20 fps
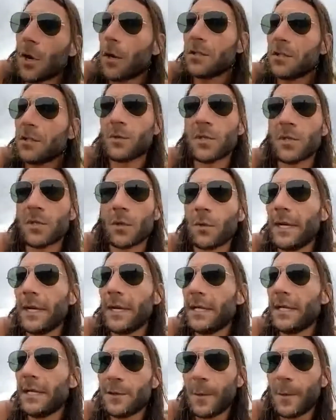It was a great
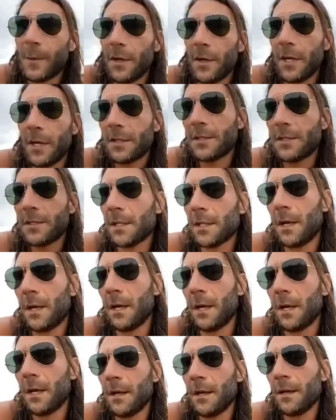experience.
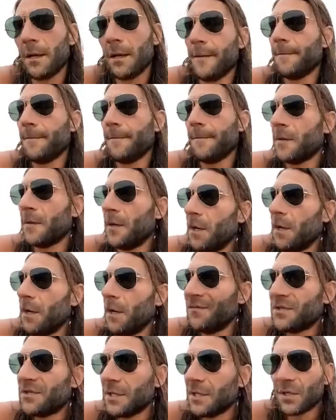You know,
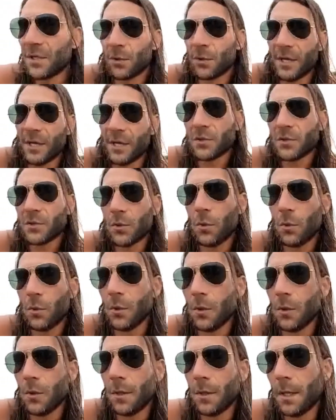obviously it's a great
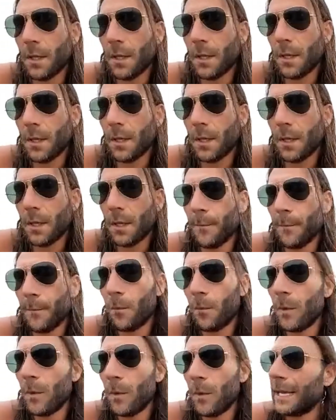school.
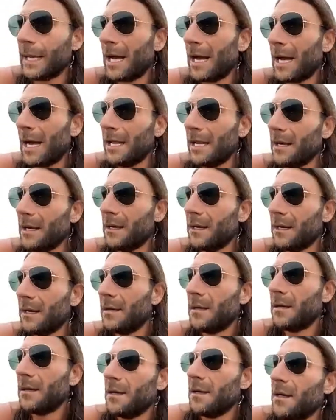When I got in,
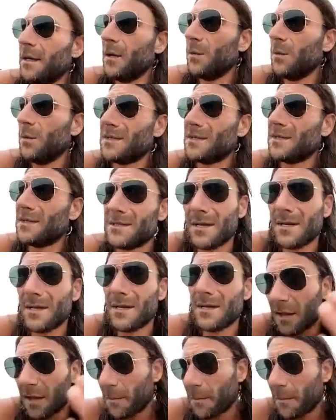it was kind
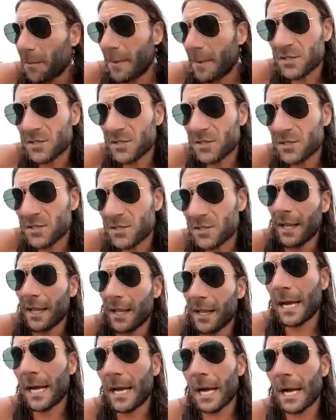of the best one that I
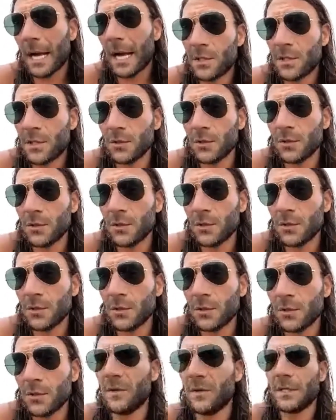got into, so it kind
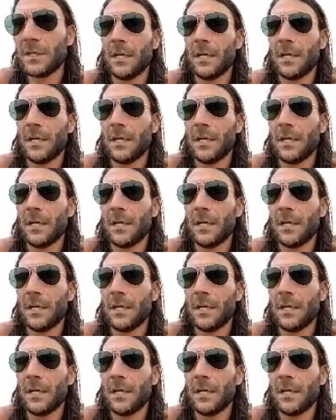of wasn't